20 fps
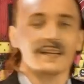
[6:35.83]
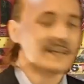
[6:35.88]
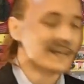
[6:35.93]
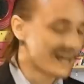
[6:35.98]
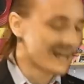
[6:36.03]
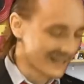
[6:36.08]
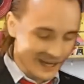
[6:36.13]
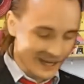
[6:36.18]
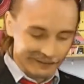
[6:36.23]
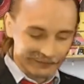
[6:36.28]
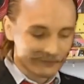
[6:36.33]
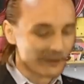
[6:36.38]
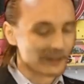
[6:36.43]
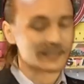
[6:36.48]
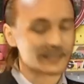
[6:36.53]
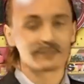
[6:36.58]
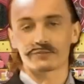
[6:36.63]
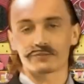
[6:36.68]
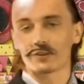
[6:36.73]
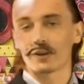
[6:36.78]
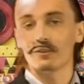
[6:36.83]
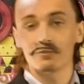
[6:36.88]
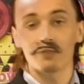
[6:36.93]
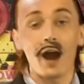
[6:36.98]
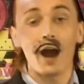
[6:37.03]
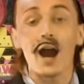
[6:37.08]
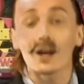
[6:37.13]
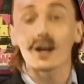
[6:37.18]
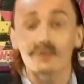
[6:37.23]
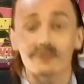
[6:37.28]
I got fucking
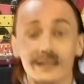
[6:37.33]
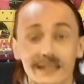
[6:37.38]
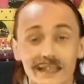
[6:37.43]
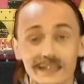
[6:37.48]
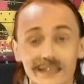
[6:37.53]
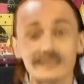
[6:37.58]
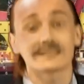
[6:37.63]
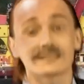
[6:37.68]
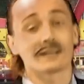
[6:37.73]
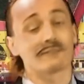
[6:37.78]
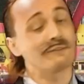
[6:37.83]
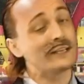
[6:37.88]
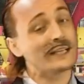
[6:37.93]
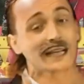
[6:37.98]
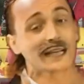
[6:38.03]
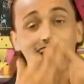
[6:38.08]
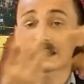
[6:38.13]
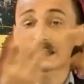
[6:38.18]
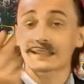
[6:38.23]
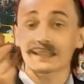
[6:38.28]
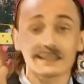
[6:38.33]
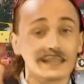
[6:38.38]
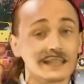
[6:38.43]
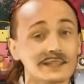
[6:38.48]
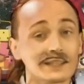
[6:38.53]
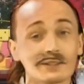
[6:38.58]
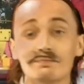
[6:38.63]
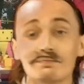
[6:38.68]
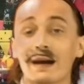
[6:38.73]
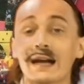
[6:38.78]
Ferraris if you got the
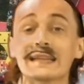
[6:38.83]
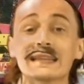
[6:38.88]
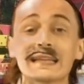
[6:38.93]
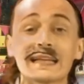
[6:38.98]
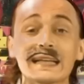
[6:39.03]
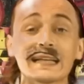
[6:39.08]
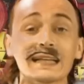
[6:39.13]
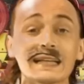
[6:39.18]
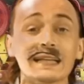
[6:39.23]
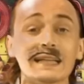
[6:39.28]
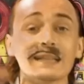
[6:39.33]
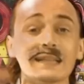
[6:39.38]
little money,